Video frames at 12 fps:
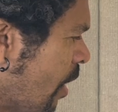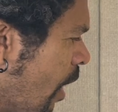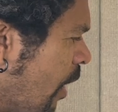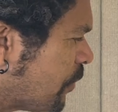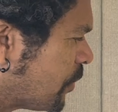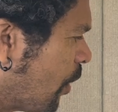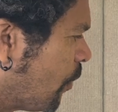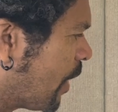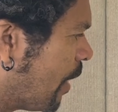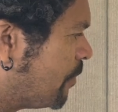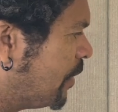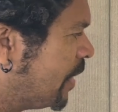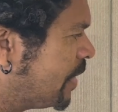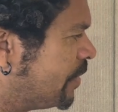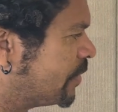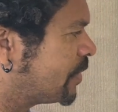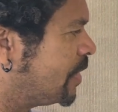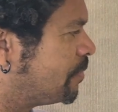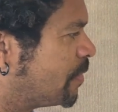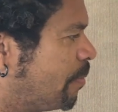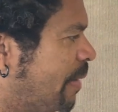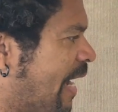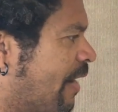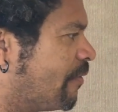Also, what I've done here is keep the
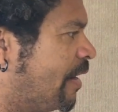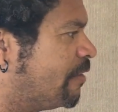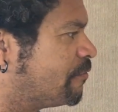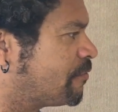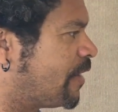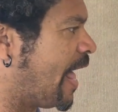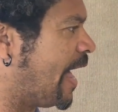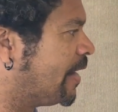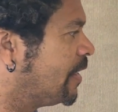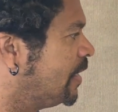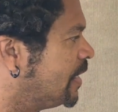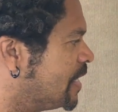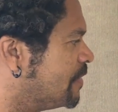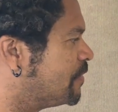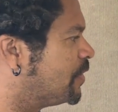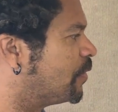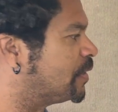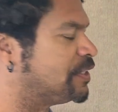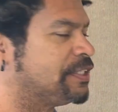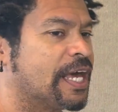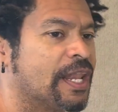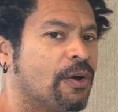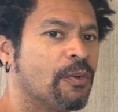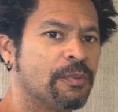background flat. Even though it's
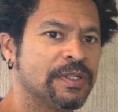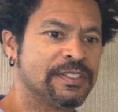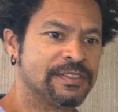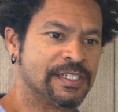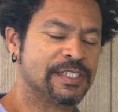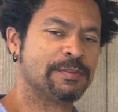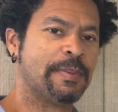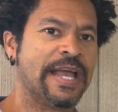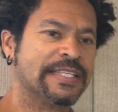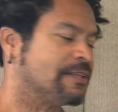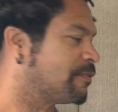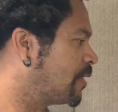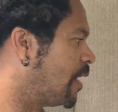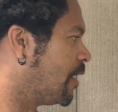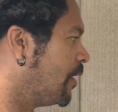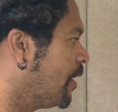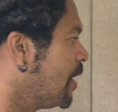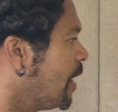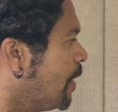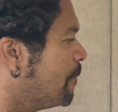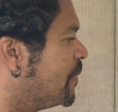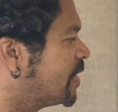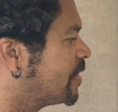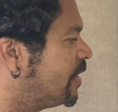yellow, which is an expansive color,
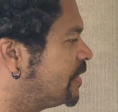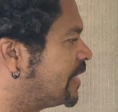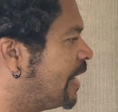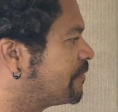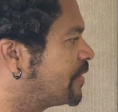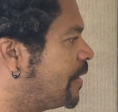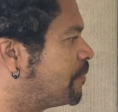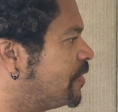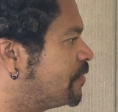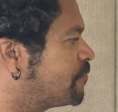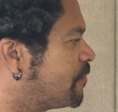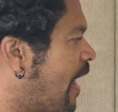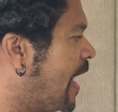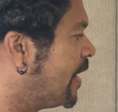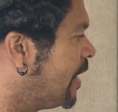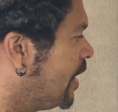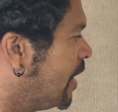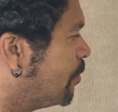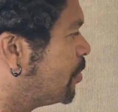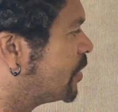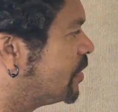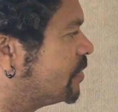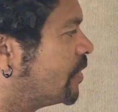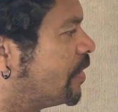because I've kept it flat and put
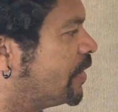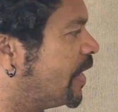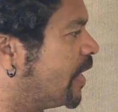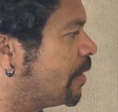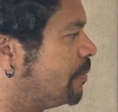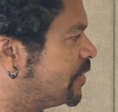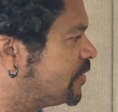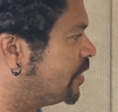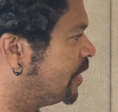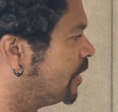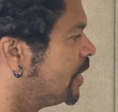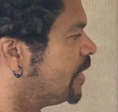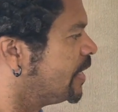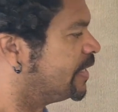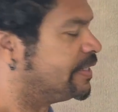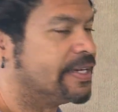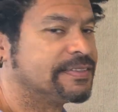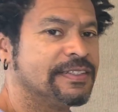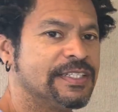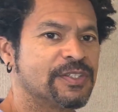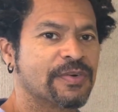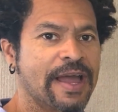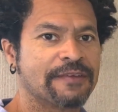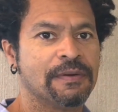these other elements in, it doesn't
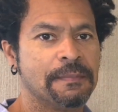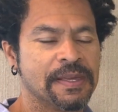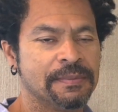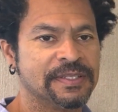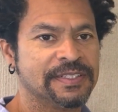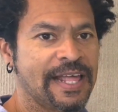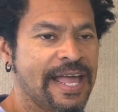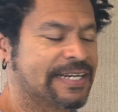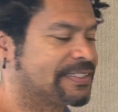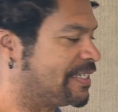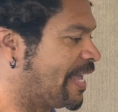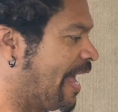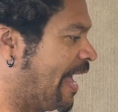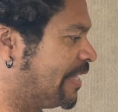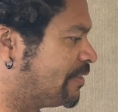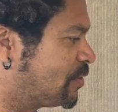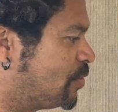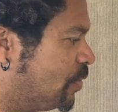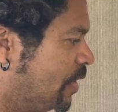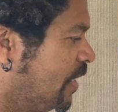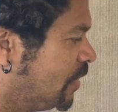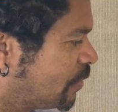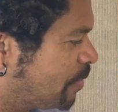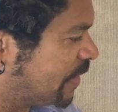detract from the image. It actually adds to it,
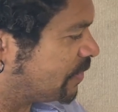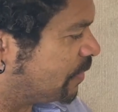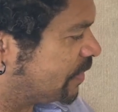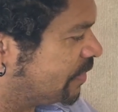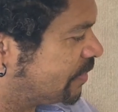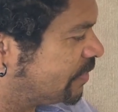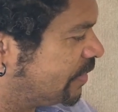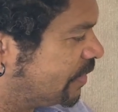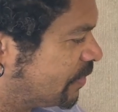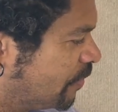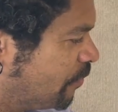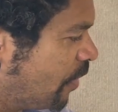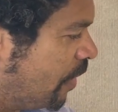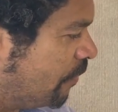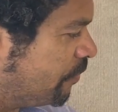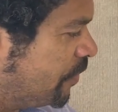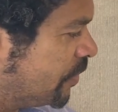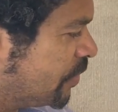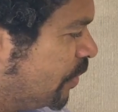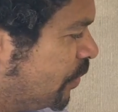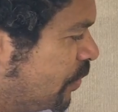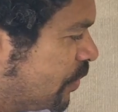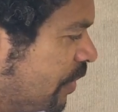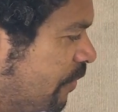especially with this sense of this
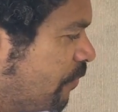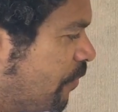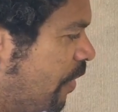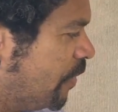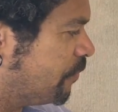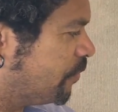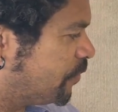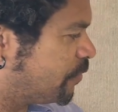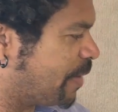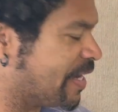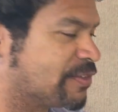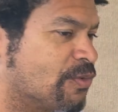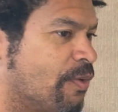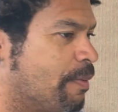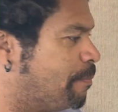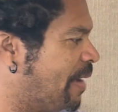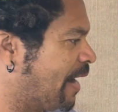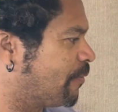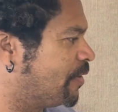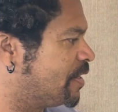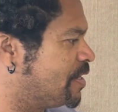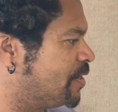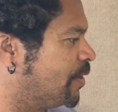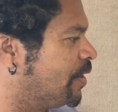illusion of space going backward
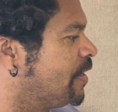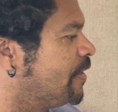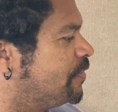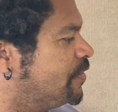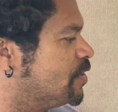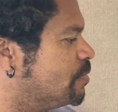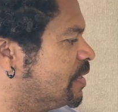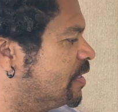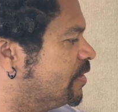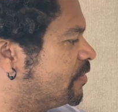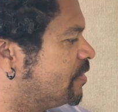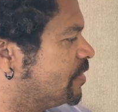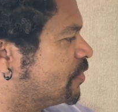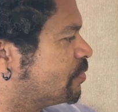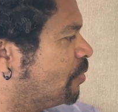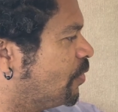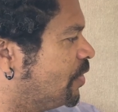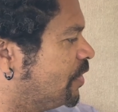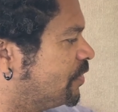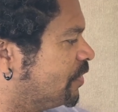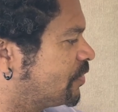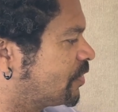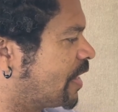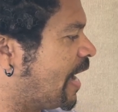here. Then you begin to see this more as a
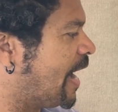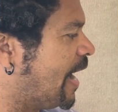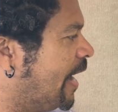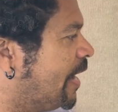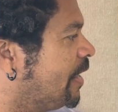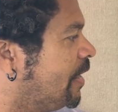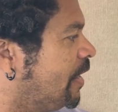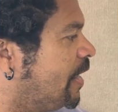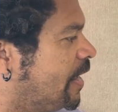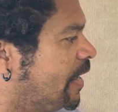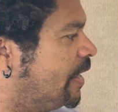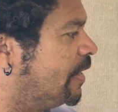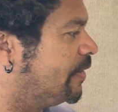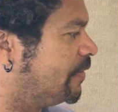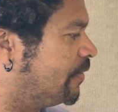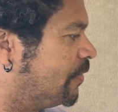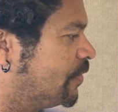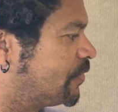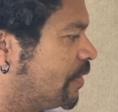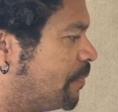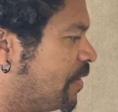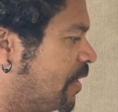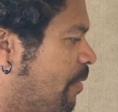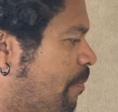sky or
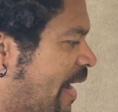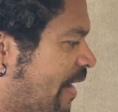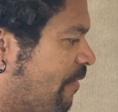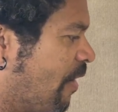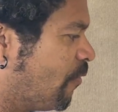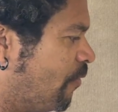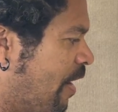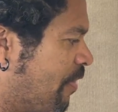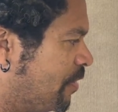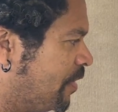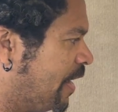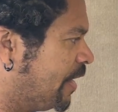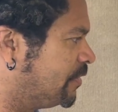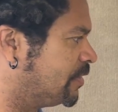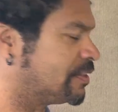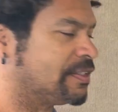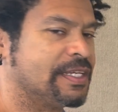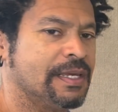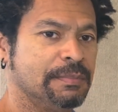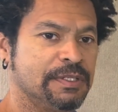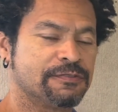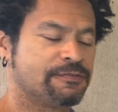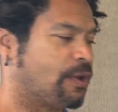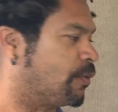something in the background rather than just the image
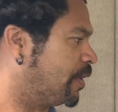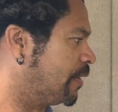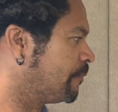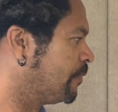floating.